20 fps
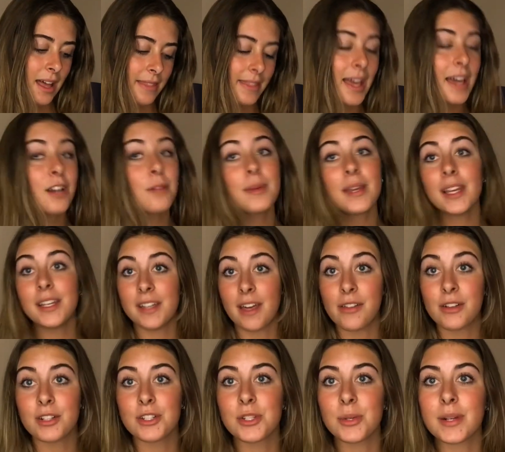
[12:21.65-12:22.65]
That'll be
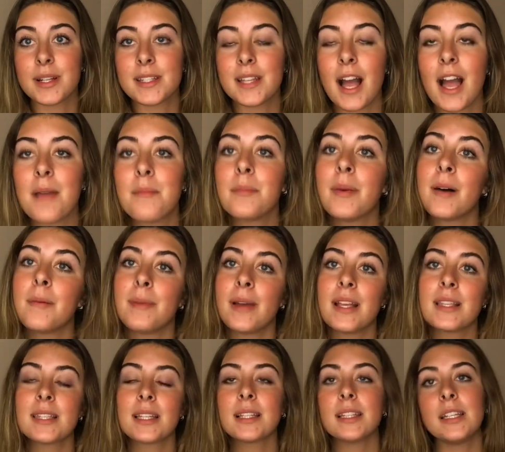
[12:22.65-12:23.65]
another story time, but
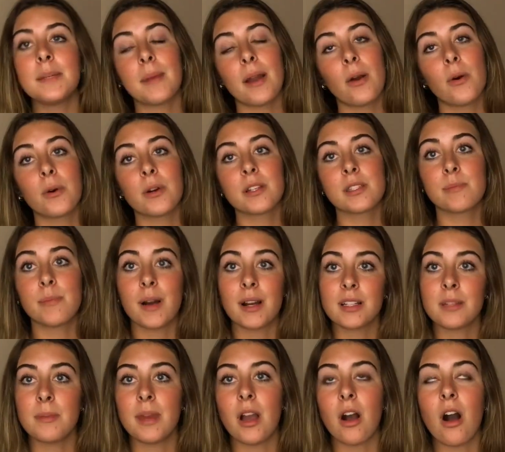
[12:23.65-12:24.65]
basically my horse
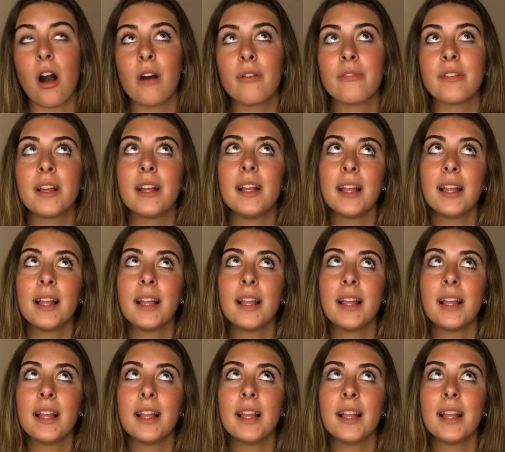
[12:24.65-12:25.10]
bucked me off